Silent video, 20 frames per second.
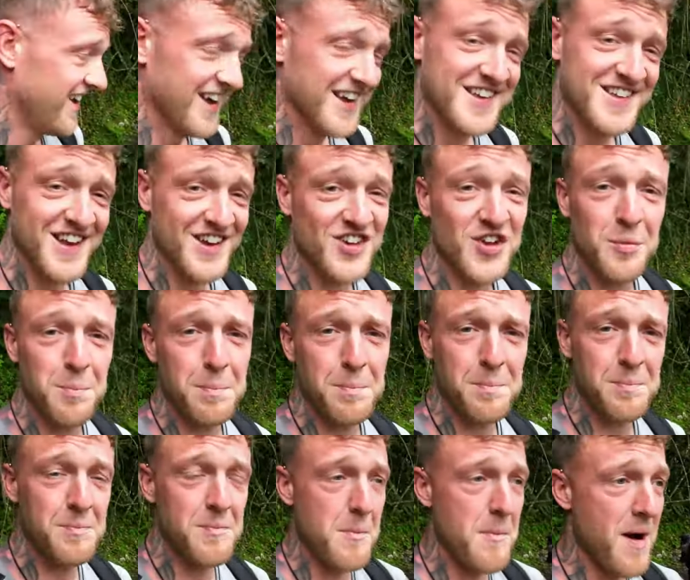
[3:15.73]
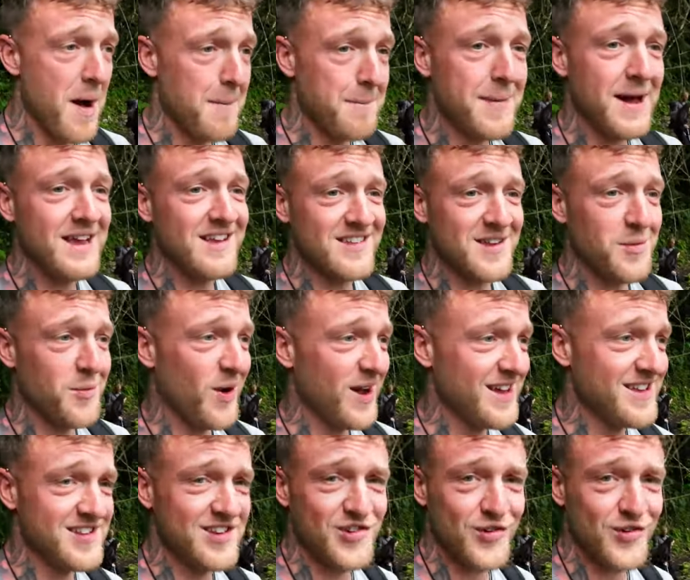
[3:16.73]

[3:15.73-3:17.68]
It's such an amazing way to